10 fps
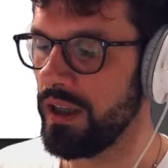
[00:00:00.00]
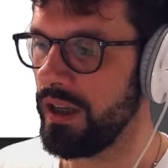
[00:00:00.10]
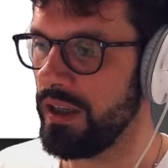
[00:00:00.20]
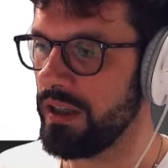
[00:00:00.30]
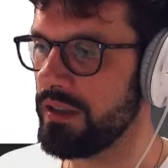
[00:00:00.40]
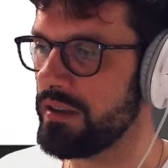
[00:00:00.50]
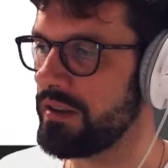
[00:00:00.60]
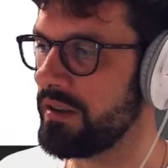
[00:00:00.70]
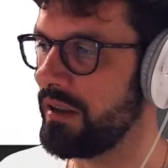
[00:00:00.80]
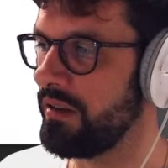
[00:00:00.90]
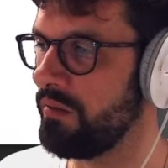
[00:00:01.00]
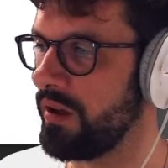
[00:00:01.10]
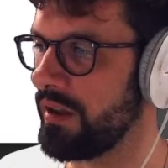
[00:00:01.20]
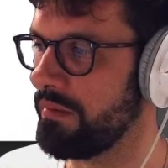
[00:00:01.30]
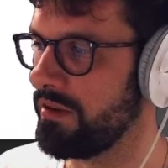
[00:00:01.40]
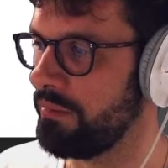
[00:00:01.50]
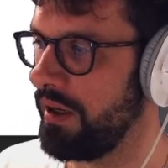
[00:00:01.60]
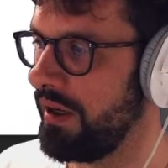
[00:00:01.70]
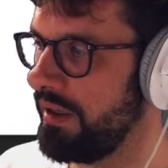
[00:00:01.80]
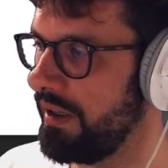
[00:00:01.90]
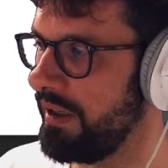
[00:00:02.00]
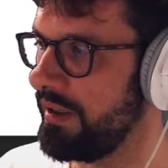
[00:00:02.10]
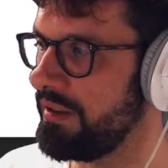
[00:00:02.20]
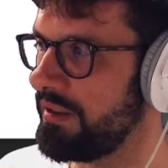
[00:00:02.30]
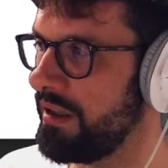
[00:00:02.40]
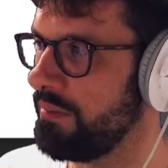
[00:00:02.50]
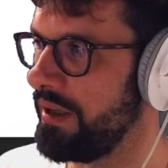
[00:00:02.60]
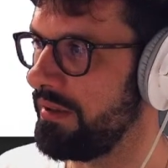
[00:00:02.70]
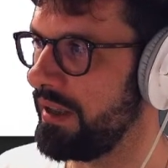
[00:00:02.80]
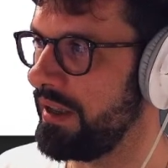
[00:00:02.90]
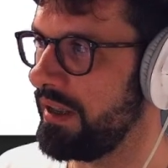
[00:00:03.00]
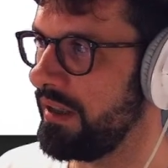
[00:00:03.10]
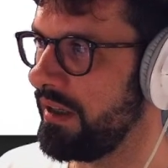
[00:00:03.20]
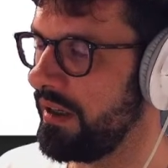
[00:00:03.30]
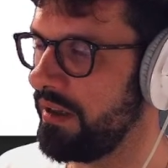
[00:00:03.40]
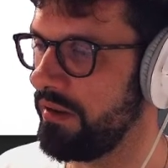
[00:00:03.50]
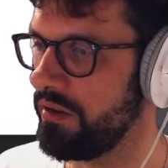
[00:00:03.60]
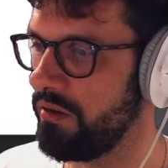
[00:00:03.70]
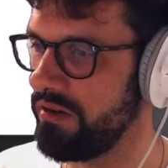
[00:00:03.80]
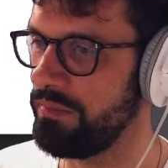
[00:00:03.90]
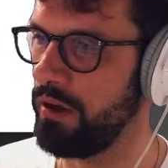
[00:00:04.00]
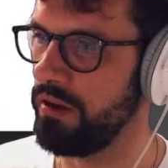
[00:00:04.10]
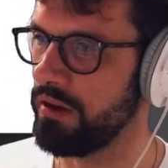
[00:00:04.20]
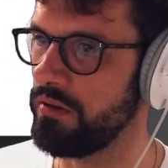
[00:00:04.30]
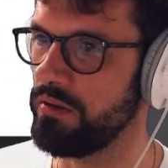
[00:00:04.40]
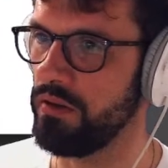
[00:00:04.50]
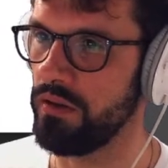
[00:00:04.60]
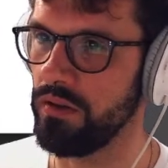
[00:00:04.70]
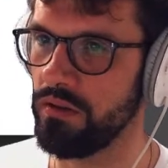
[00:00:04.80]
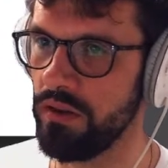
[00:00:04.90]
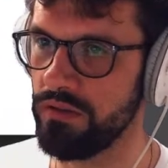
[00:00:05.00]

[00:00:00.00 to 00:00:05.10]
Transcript: is... What comes into play is basically the cross product. So the cross